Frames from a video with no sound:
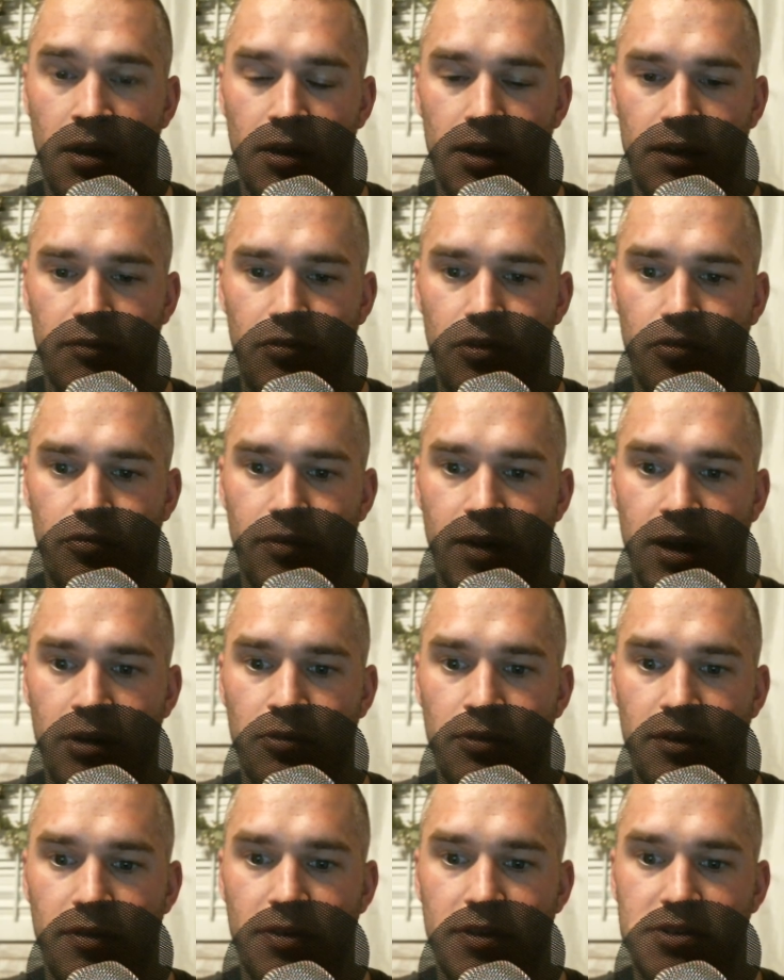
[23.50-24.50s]
If you found
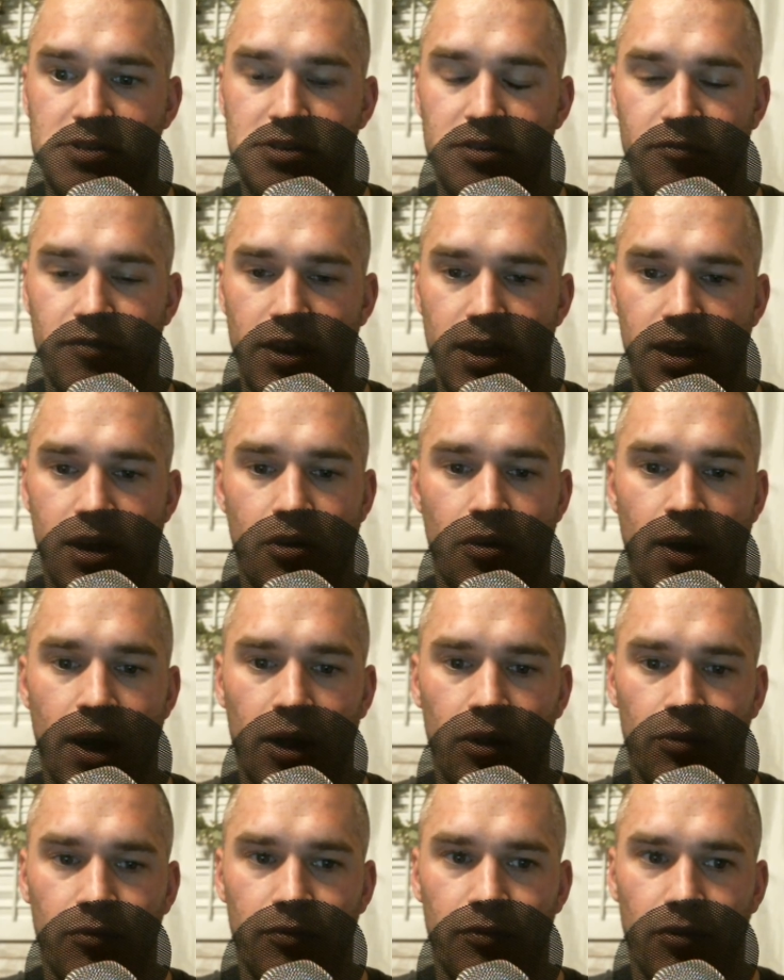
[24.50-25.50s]
this video
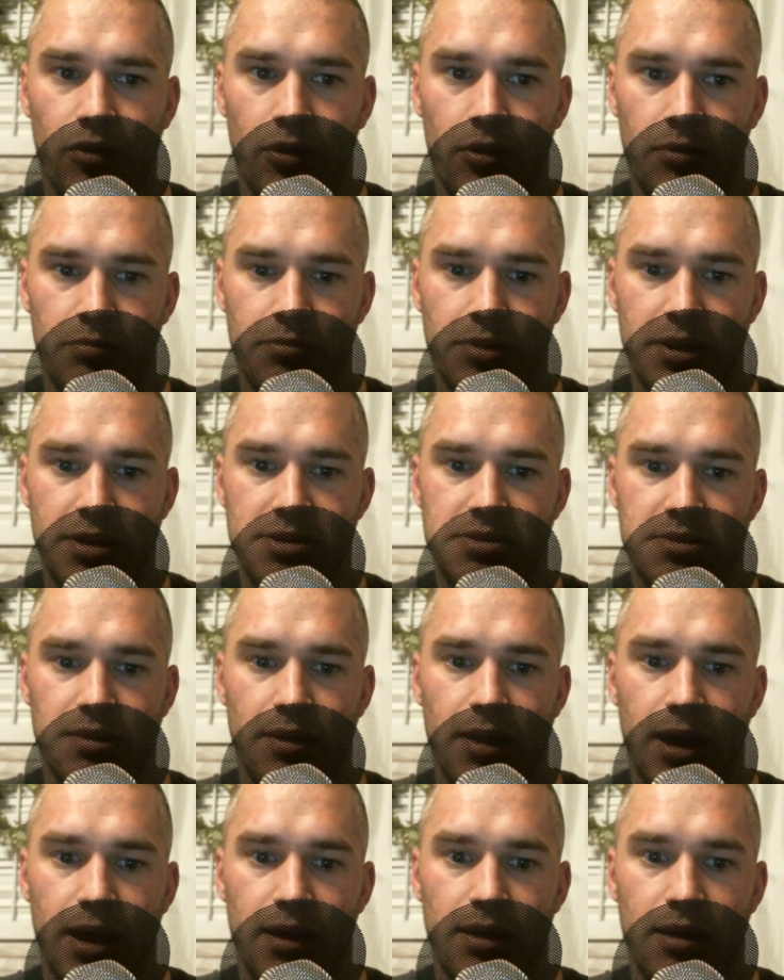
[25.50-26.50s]
helpful, please
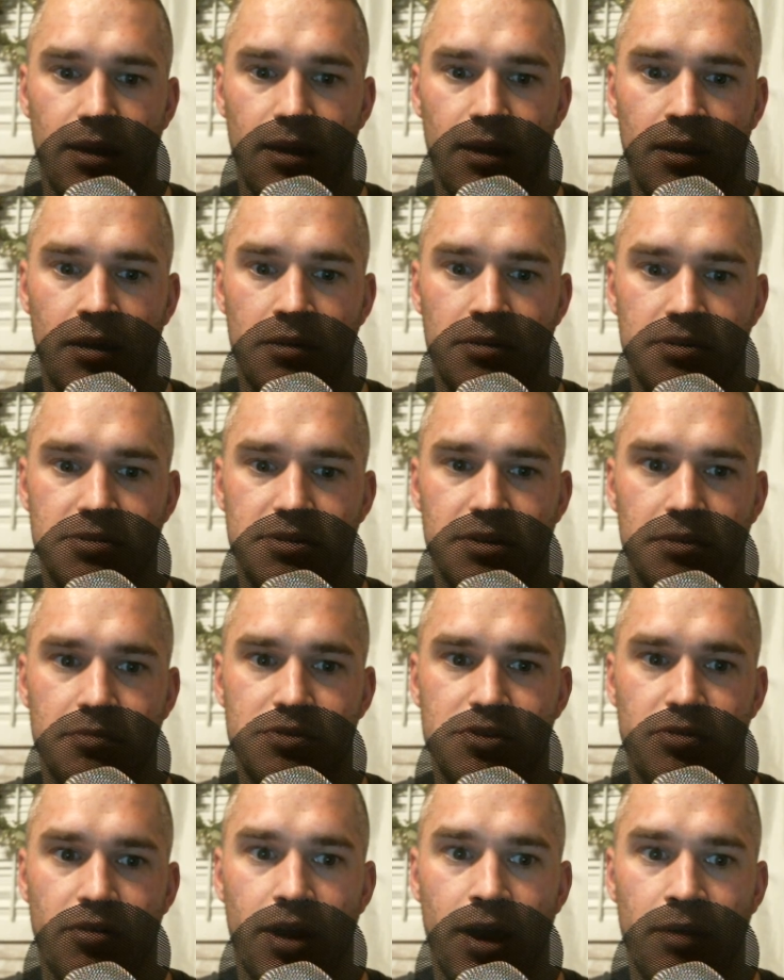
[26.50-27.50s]
like and
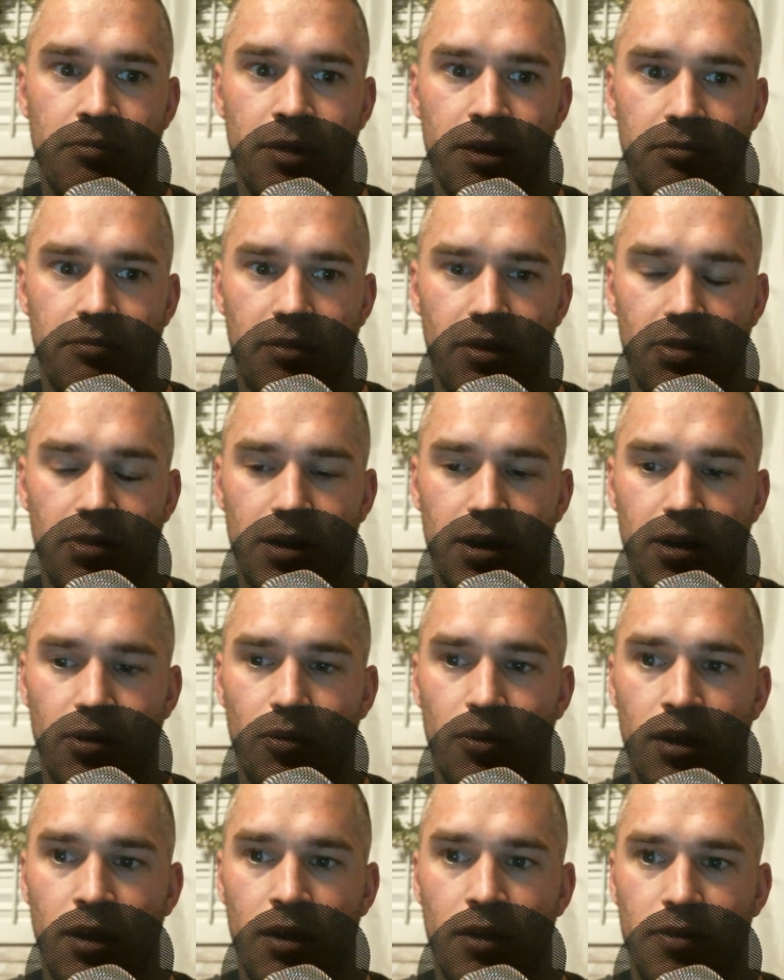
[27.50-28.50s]
subscribe below.
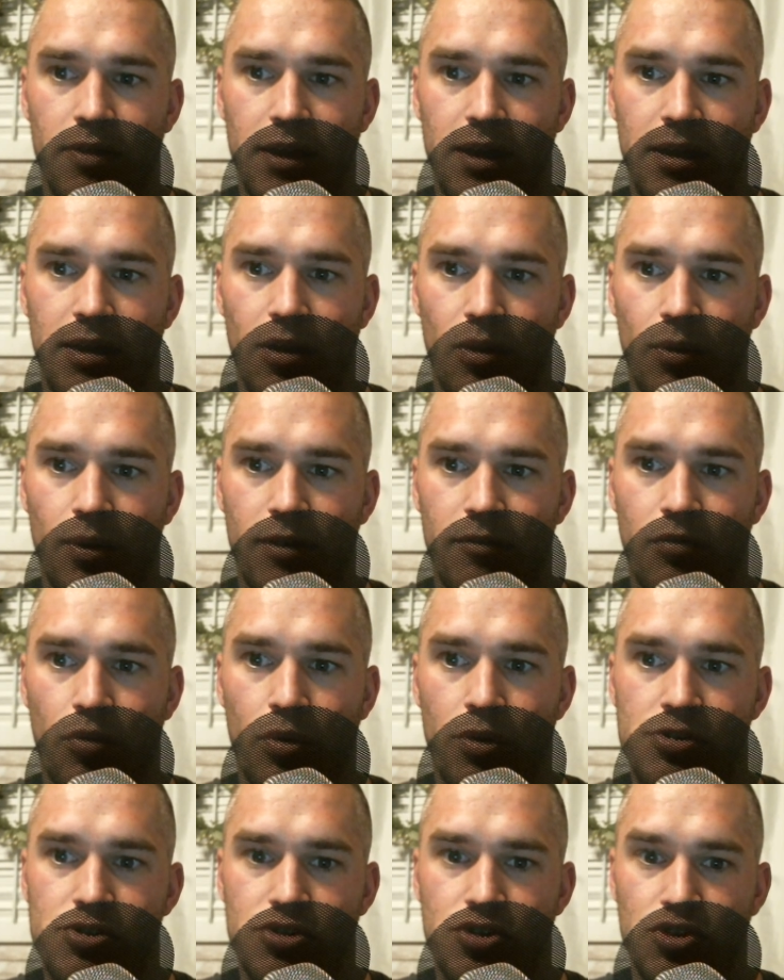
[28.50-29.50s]
Thank you for
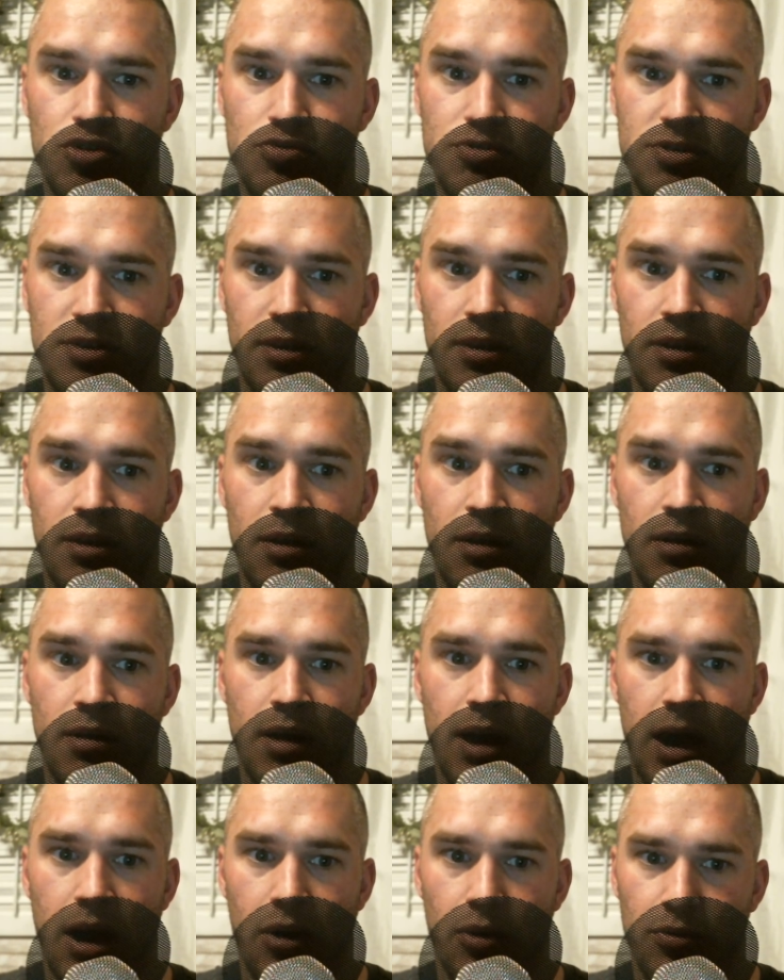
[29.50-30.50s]
choosing
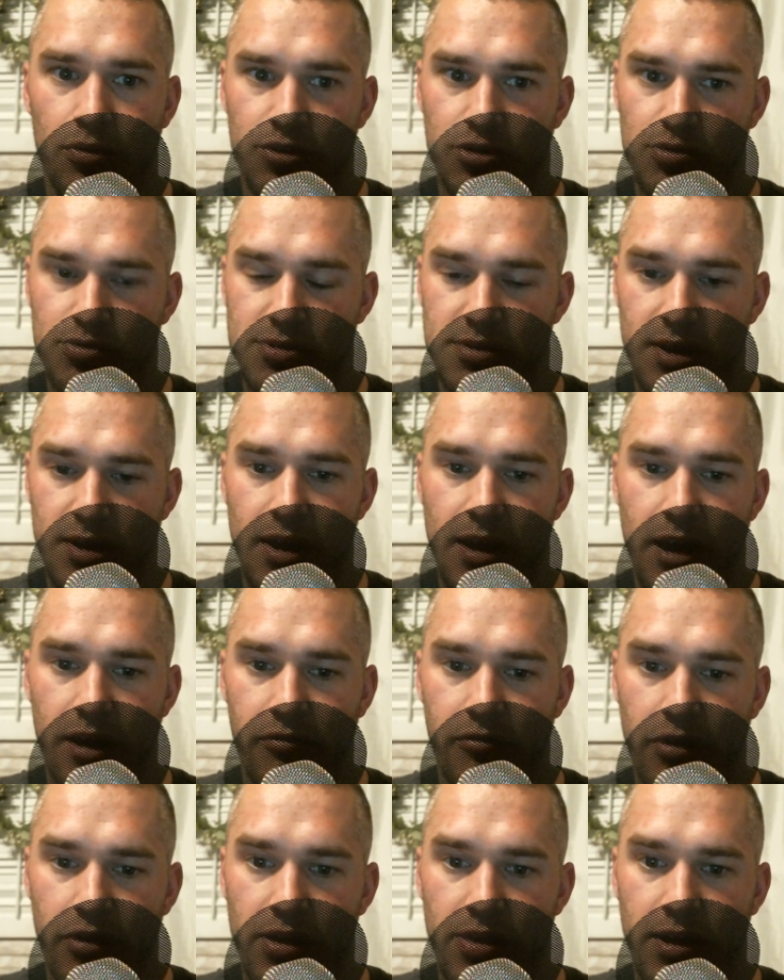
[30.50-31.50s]
How to Say
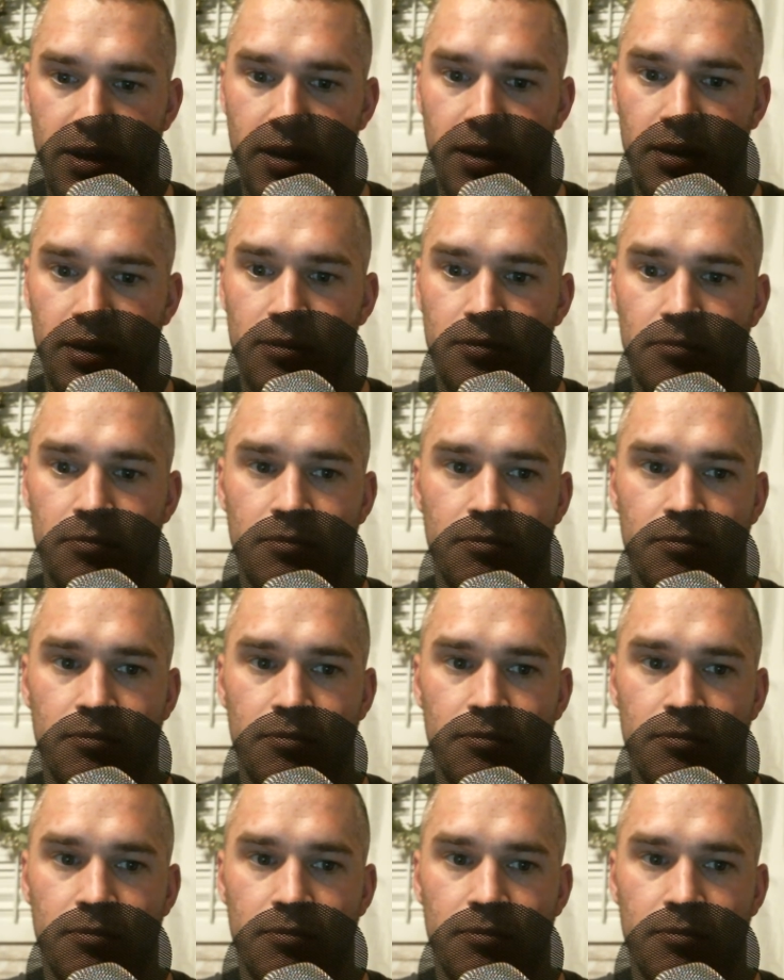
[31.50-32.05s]
Everything.